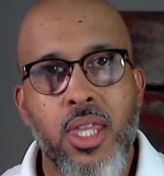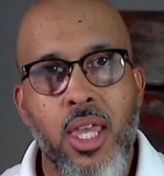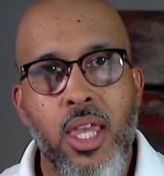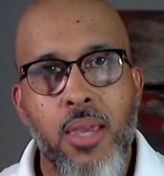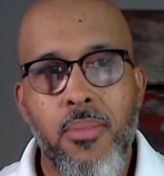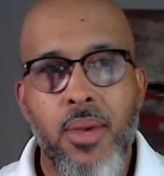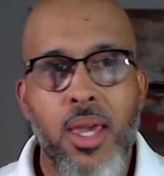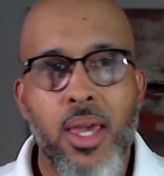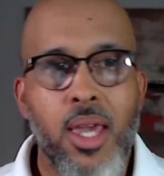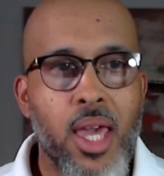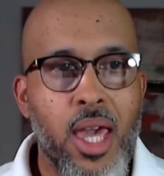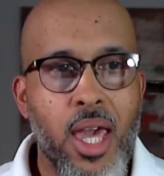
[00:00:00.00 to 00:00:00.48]
that
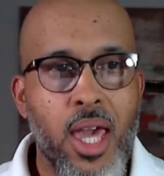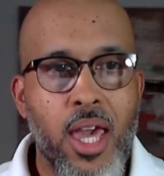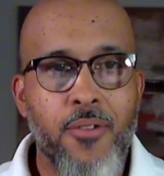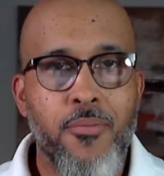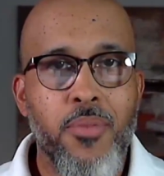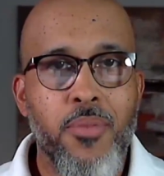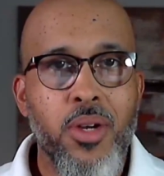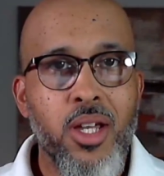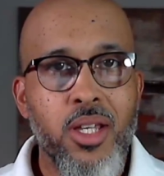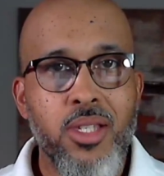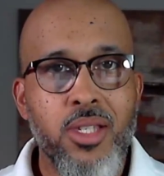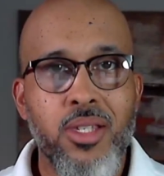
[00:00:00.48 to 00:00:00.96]
they may
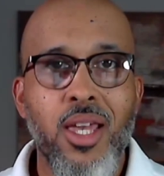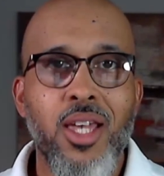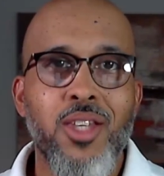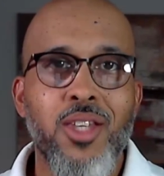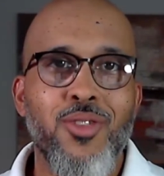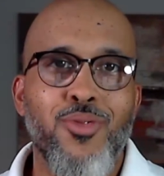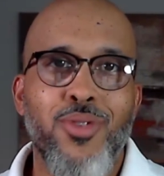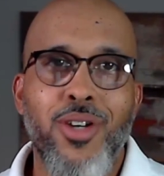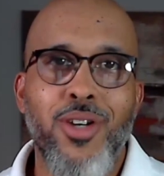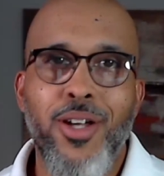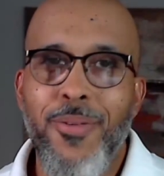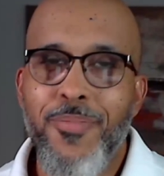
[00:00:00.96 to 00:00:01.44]
have, because
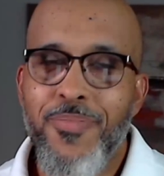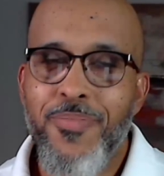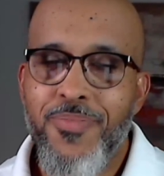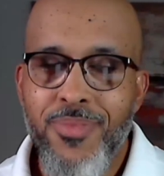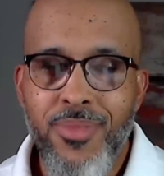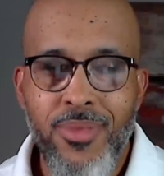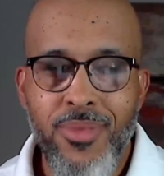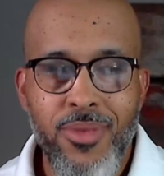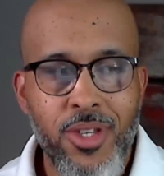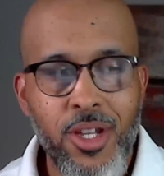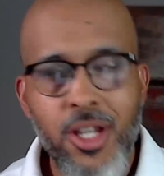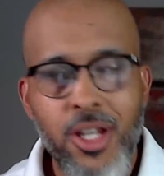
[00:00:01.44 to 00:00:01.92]
guess what?
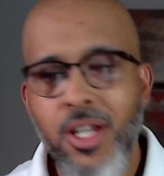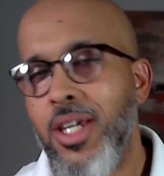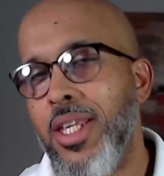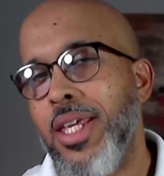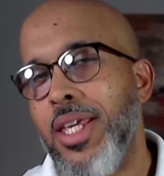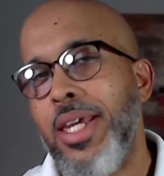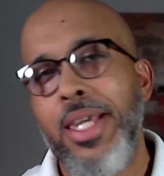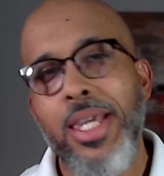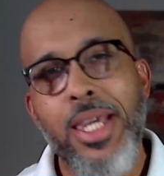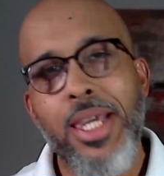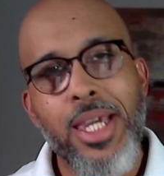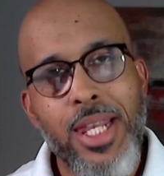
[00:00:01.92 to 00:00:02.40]
They're
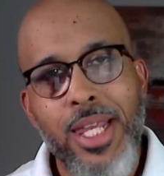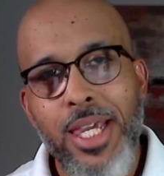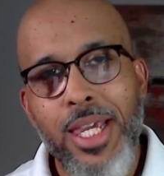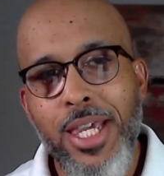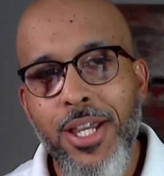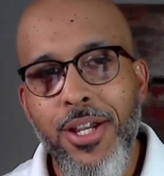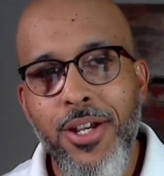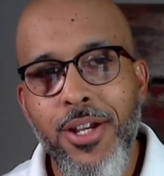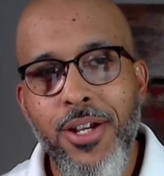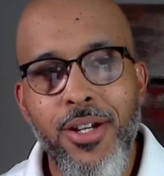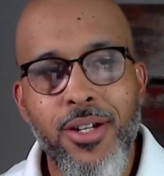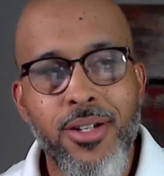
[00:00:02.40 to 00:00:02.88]
going to get
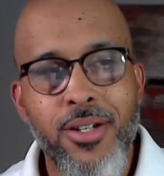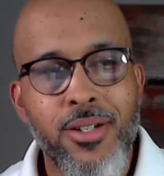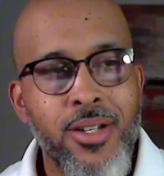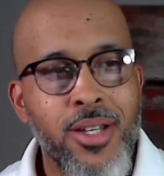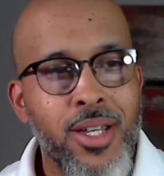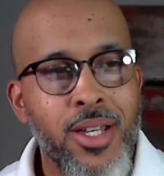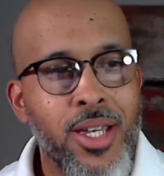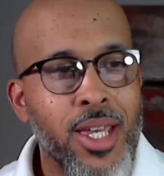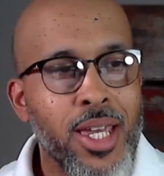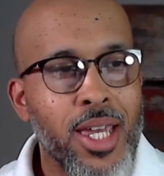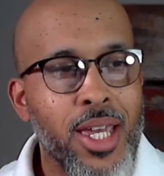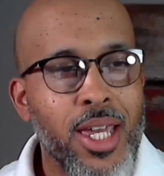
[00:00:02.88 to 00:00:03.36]

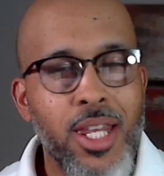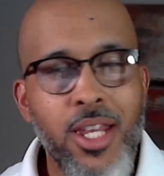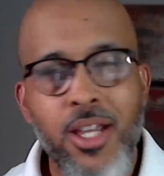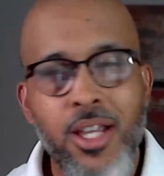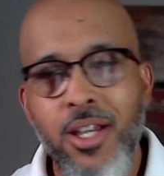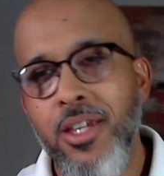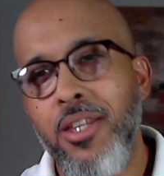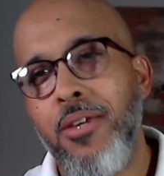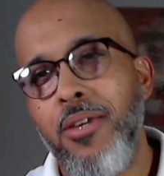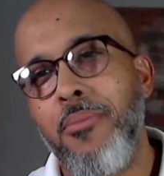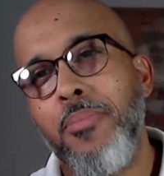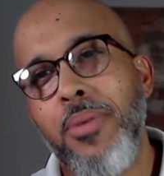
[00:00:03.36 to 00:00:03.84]
here
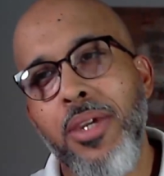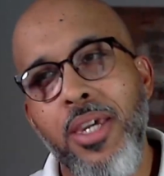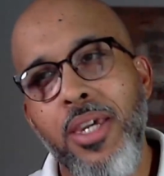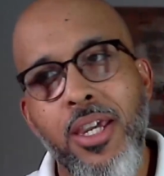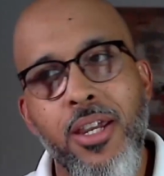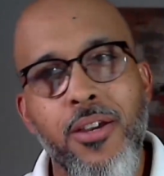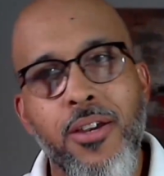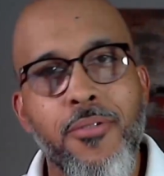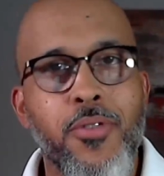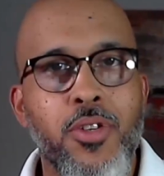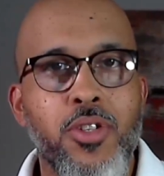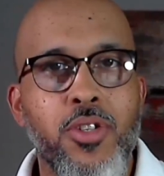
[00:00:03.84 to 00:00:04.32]
and they're going to
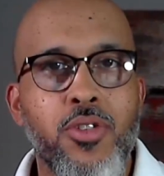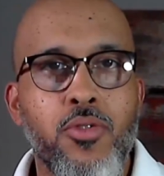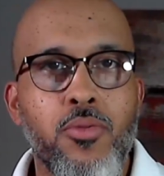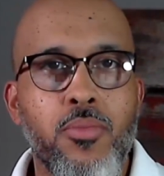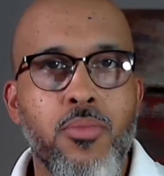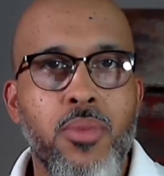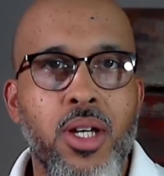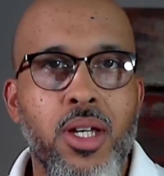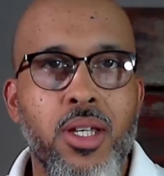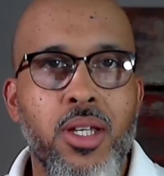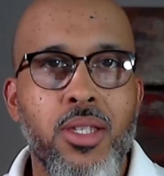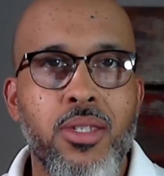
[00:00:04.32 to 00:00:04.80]
be here for
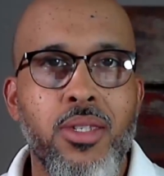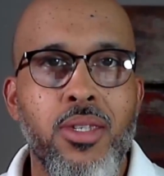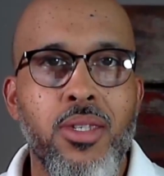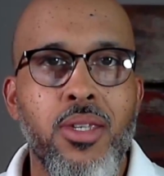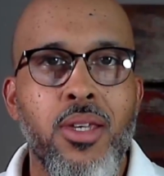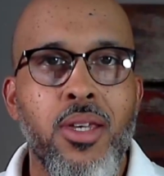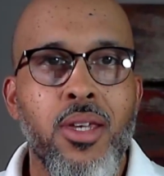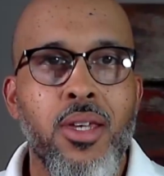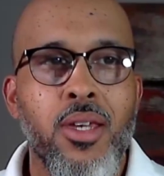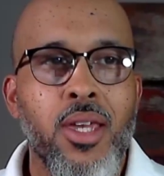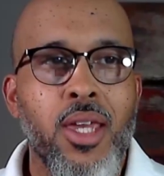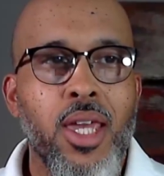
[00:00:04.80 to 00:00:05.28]
2
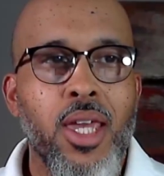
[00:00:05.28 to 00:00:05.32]
months,